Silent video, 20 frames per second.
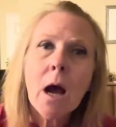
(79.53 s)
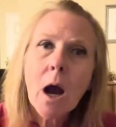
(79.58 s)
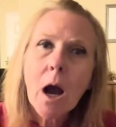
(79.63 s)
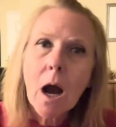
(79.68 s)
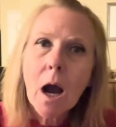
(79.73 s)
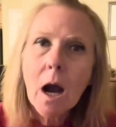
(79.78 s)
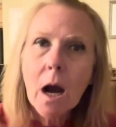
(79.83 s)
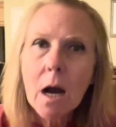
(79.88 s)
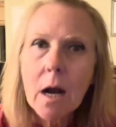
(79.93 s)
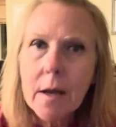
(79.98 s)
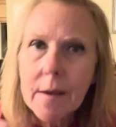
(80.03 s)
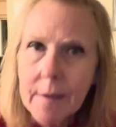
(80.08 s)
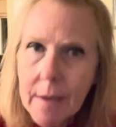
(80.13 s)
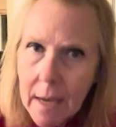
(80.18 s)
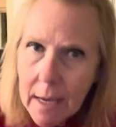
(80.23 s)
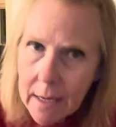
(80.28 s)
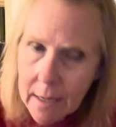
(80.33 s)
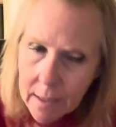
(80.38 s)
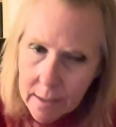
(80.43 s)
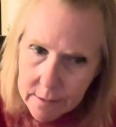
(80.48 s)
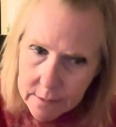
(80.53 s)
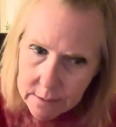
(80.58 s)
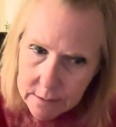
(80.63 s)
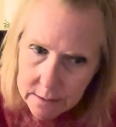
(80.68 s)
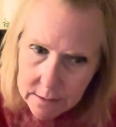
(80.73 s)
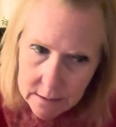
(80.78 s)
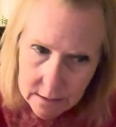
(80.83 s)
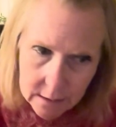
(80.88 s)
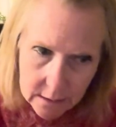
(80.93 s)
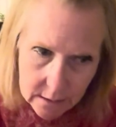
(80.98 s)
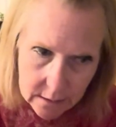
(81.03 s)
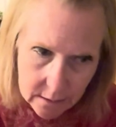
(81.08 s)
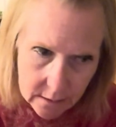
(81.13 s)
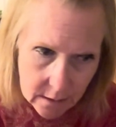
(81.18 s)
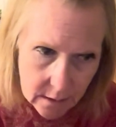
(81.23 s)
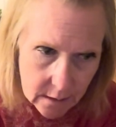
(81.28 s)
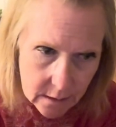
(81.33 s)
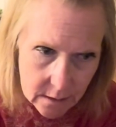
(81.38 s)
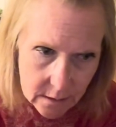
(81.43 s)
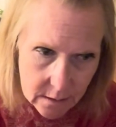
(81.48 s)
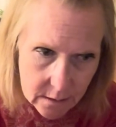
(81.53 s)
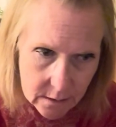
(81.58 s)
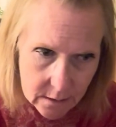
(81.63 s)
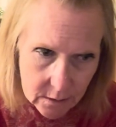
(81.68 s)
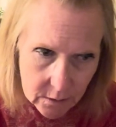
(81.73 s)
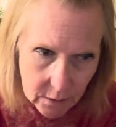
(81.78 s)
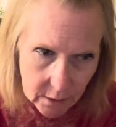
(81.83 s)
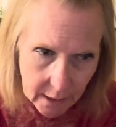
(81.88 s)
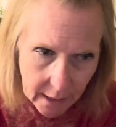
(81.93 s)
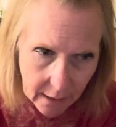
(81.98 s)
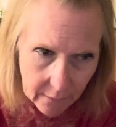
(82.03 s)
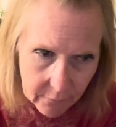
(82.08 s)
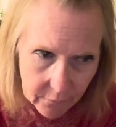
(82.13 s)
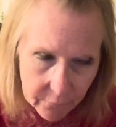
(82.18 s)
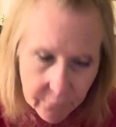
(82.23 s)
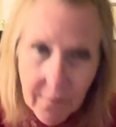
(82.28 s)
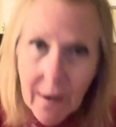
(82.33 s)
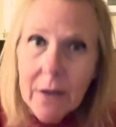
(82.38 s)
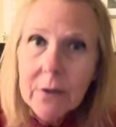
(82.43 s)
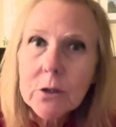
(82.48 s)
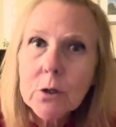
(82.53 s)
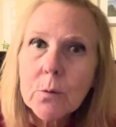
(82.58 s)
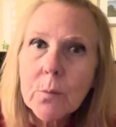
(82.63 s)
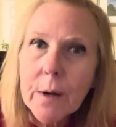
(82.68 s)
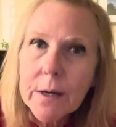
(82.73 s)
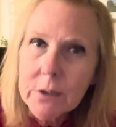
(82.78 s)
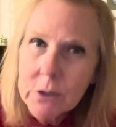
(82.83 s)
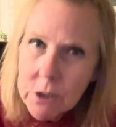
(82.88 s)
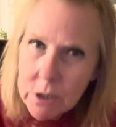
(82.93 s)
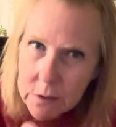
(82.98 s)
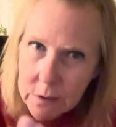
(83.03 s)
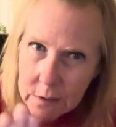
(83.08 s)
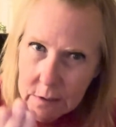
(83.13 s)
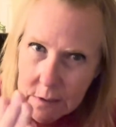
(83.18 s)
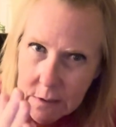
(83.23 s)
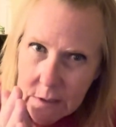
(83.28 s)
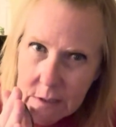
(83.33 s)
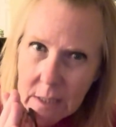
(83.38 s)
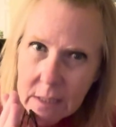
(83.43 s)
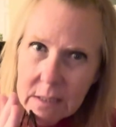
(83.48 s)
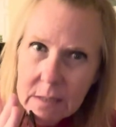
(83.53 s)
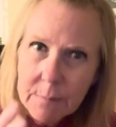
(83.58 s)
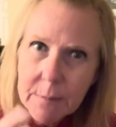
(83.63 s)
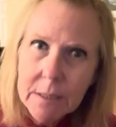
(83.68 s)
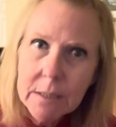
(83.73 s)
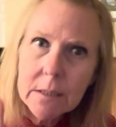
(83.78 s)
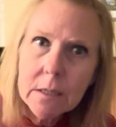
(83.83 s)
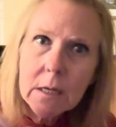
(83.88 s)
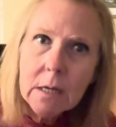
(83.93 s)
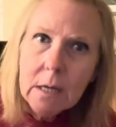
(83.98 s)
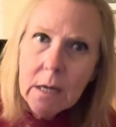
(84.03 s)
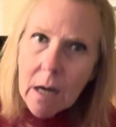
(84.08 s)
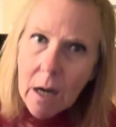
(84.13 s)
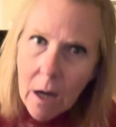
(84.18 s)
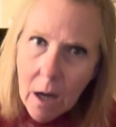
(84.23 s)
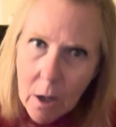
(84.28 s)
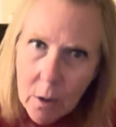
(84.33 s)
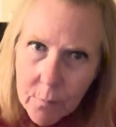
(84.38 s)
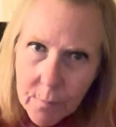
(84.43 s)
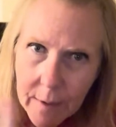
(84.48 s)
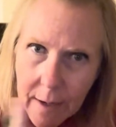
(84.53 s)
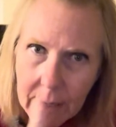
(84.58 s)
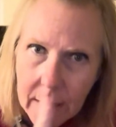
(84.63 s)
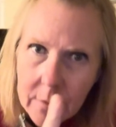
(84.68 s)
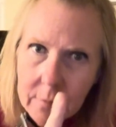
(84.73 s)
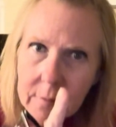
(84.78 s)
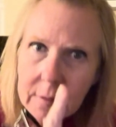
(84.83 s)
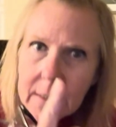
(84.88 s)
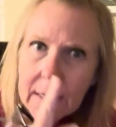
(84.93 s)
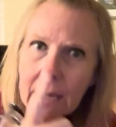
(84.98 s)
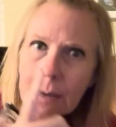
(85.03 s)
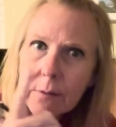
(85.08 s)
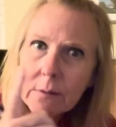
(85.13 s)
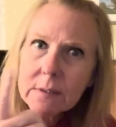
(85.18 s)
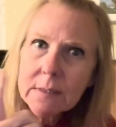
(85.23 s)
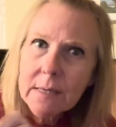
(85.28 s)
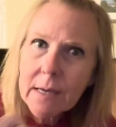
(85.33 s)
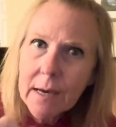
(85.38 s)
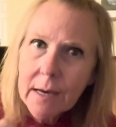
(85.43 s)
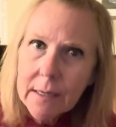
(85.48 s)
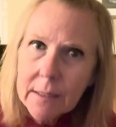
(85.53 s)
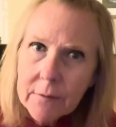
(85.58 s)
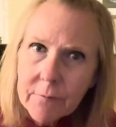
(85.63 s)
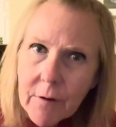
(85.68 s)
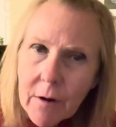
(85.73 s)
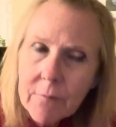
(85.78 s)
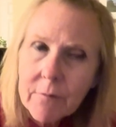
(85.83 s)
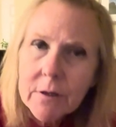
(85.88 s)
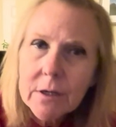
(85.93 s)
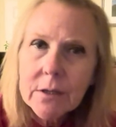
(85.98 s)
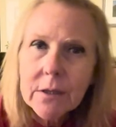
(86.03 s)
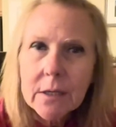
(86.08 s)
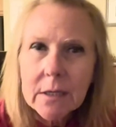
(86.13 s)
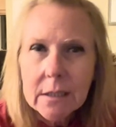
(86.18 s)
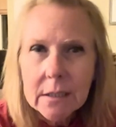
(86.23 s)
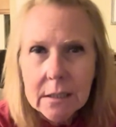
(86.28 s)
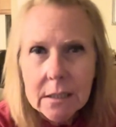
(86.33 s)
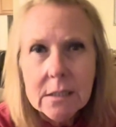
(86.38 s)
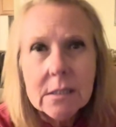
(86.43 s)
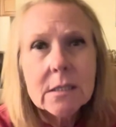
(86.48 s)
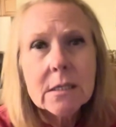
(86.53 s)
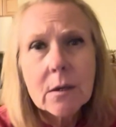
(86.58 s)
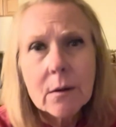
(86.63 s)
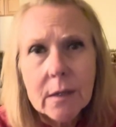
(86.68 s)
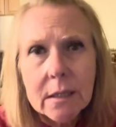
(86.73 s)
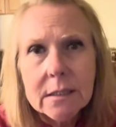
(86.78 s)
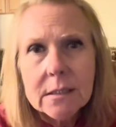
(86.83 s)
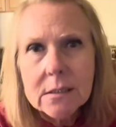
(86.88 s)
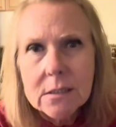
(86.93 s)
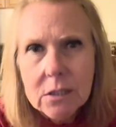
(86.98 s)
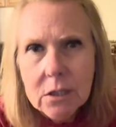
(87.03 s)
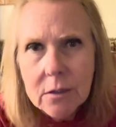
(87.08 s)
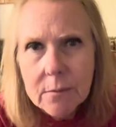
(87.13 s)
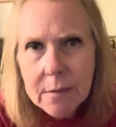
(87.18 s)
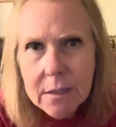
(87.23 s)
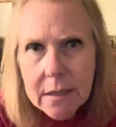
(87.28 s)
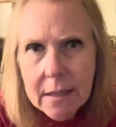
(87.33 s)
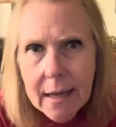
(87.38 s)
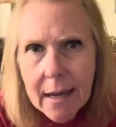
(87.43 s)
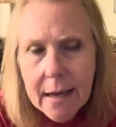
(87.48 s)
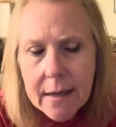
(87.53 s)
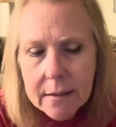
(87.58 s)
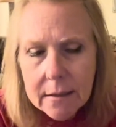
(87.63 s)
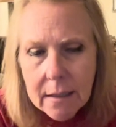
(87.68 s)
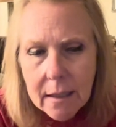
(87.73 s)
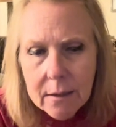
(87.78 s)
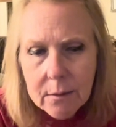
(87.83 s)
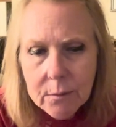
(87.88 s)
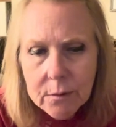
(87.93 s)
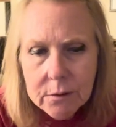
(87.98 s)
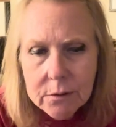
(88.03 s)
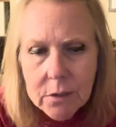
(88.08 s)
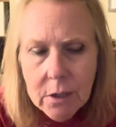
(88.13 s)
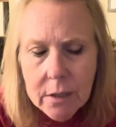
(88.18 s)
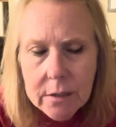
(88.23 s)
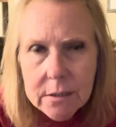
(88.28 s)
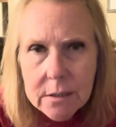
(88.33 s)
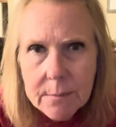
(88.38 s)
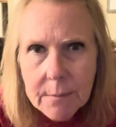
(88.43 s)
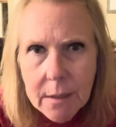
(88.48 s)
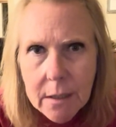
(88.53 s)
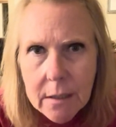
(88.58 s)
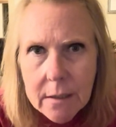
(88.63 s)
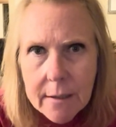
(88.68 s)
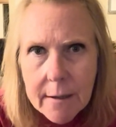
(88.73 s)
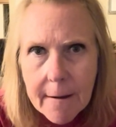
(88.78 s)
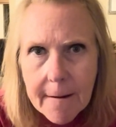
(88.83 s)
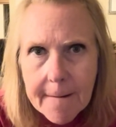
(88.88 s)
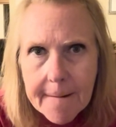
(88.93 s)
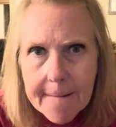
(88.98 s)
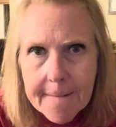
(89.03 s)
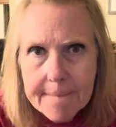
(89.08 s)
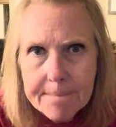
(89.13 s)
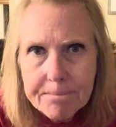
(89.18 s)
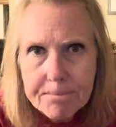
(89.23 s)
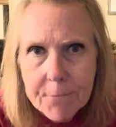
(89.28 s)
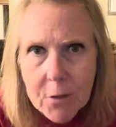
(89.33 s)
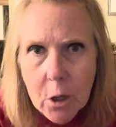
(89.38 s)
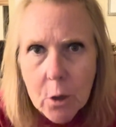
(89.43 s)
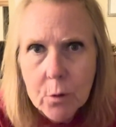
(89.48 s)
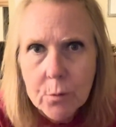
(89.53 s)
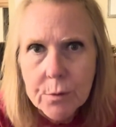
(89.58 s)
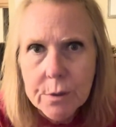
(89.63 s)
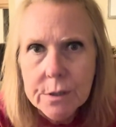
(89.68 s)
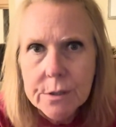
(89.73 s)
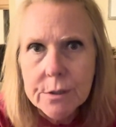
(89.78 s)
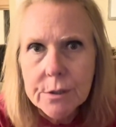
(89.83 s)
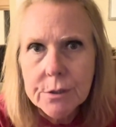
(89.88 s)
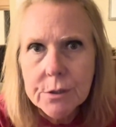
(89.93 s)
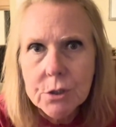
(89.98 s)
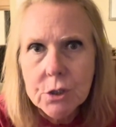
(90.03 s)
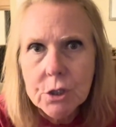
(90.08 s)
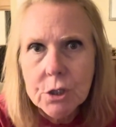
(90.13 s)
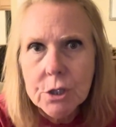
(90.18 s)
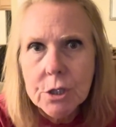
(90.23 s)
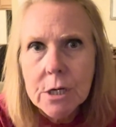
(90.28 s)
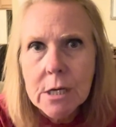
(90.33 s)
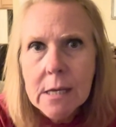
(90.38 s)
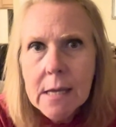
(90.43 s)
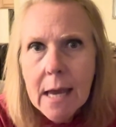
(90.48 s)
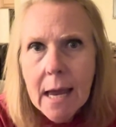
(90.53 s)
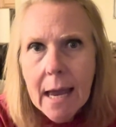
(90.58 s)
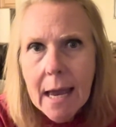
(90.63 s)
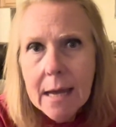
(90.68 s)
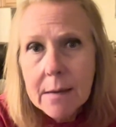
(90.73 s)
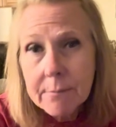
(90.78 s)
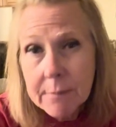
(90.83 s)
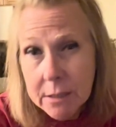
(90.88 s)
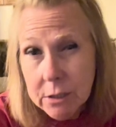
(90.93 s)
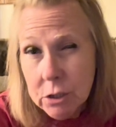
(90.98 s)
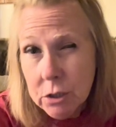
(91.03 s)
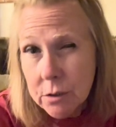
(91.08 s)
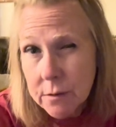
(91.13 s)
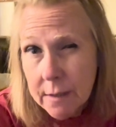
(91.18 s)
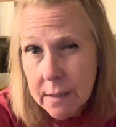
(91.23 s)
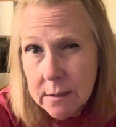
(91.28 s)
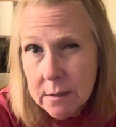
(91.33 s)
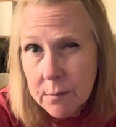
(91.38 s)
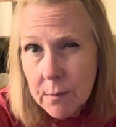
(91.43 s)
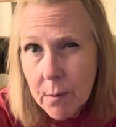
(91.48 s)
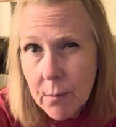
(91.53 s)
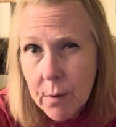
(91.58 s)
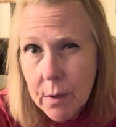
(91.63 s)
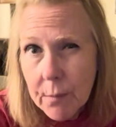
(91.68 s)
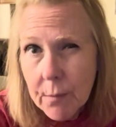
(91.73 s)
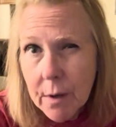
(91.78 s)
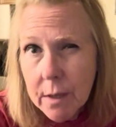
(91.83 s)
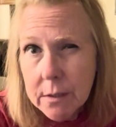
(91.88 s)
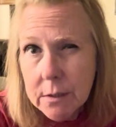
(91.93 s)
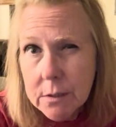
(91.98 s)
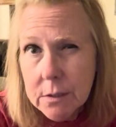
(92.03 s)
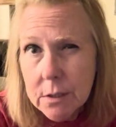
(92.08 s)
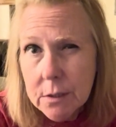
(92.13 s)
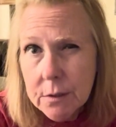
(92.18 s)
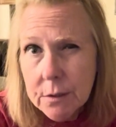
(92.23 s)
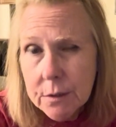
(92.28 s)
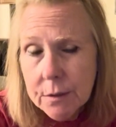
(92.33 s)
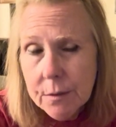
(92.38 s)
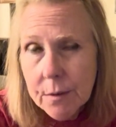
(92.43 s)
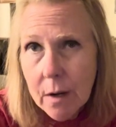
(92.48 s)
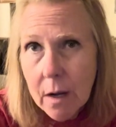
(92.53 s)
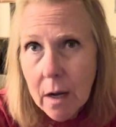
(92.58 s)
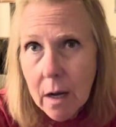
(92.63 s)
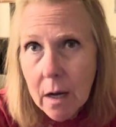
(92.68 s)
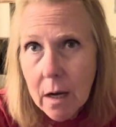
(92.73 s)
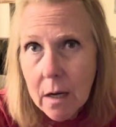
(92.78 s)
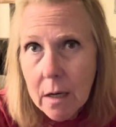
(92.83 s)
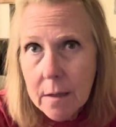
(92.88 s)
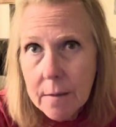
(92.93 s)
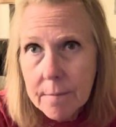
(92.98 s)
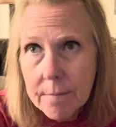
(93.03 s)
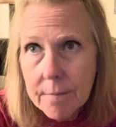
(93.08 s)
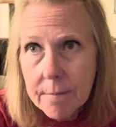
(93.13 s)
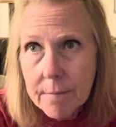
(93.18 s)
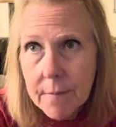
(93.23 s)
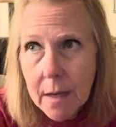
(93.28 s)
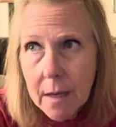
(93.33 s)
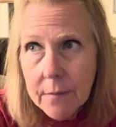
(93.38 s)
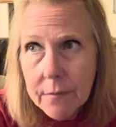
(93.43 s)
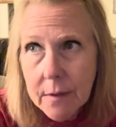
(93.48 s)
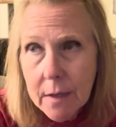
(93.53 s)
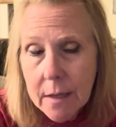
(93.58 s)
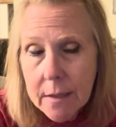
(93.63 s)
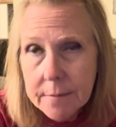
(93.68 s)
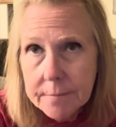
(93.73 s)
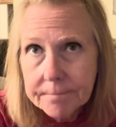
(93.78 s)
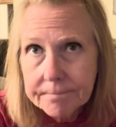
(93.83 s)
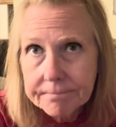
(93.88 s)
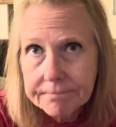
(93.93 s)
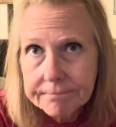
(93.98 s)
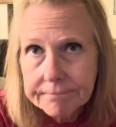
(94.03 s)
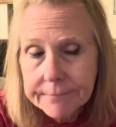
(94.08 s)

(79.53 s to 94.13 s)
and it is going to have evaluation and assessment around the outside of everything. And so I determined that I will talk to my co-researcher and make sure that's what we want to do. And then,